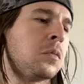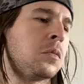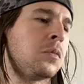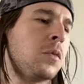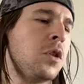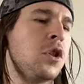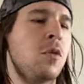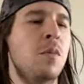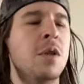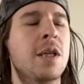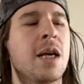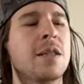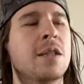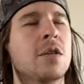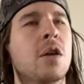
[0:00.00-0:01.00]
this almost
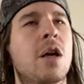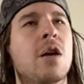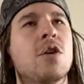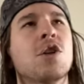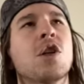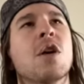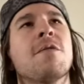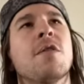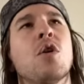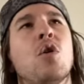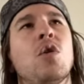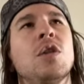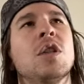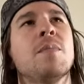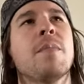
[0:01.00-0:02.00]
has this energy of an
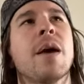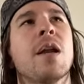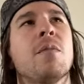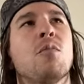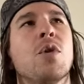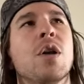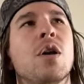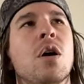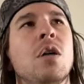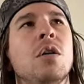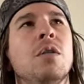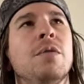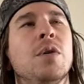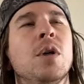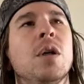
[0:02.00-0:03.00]
ultimatum written all
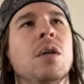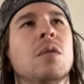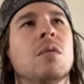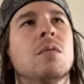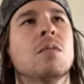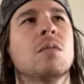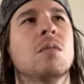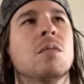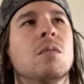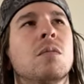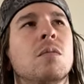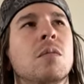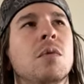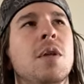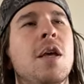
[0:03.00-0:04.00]
over it.
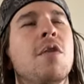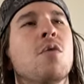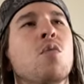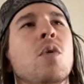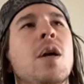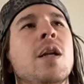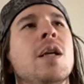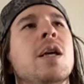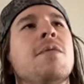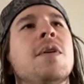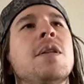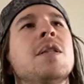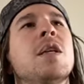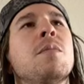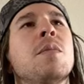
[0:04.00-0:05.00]
Either one, giving
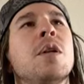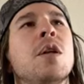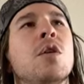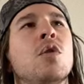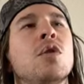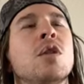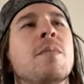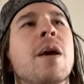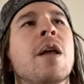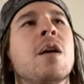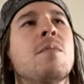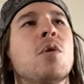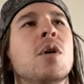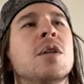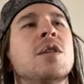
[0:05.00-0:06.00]
someone an
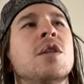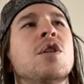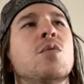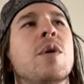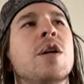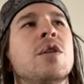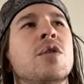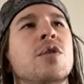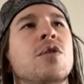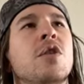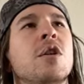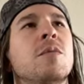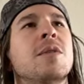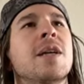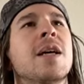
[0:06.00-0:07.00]
ultimatum, or a situation or
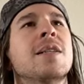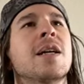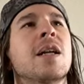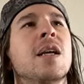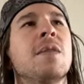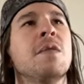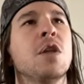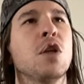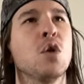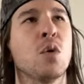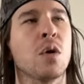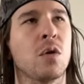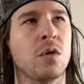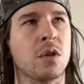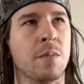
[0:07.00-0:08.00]
circumstance kind of giving you an
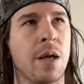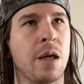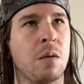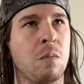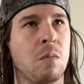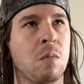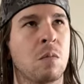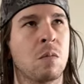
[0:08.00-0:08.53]
ultimatum.